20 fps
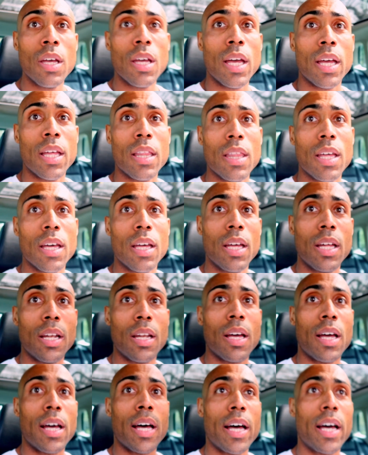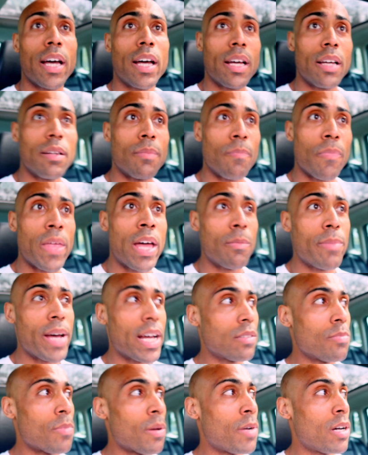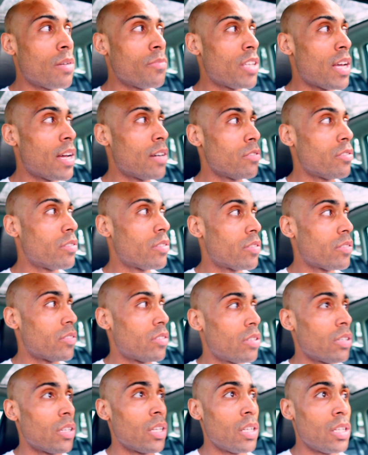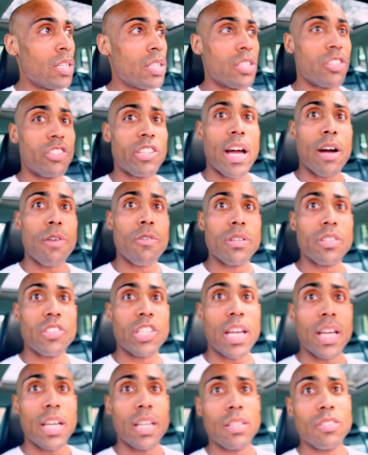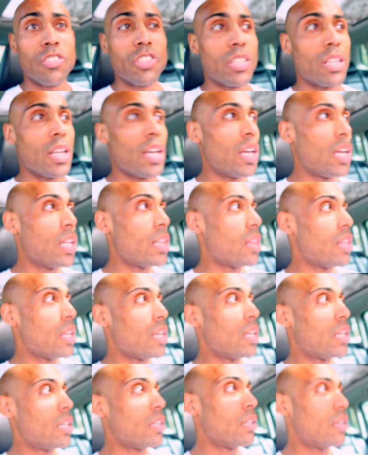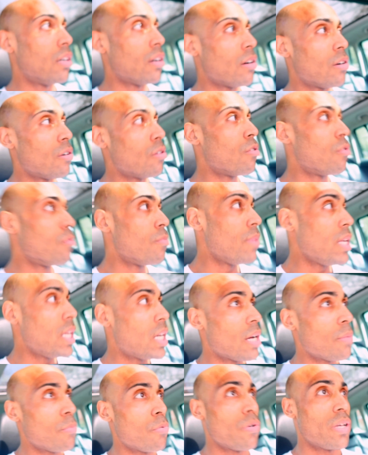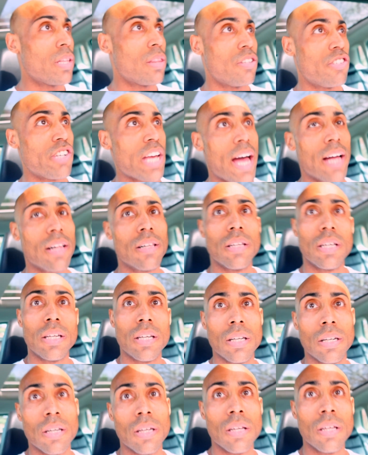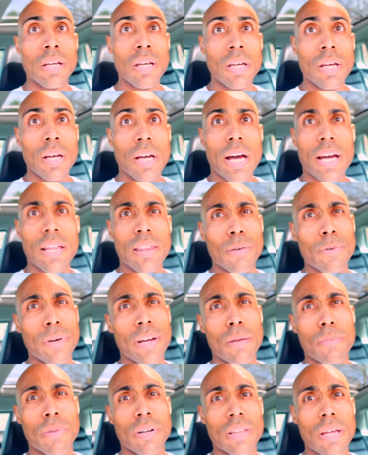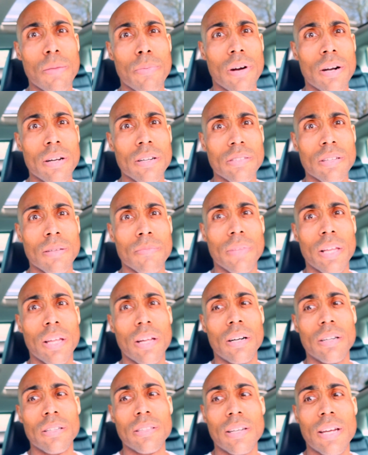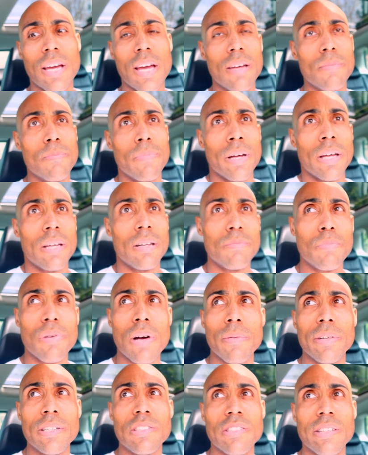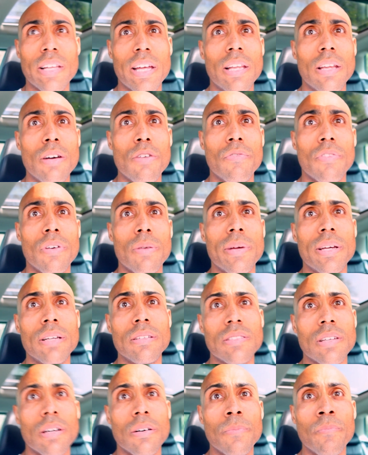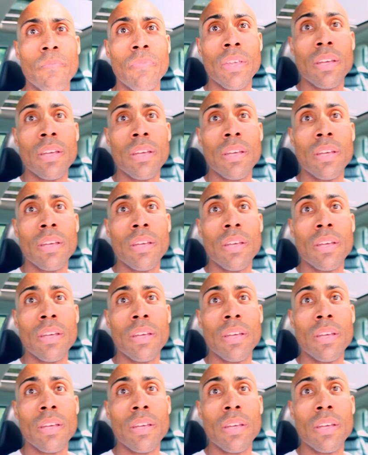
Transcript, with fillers: and then uh, head back to my mom's house, shower, change, and then go meet up with Jacqueline. I think we got a birthday party or something later today, but probably just lay low for a bit. So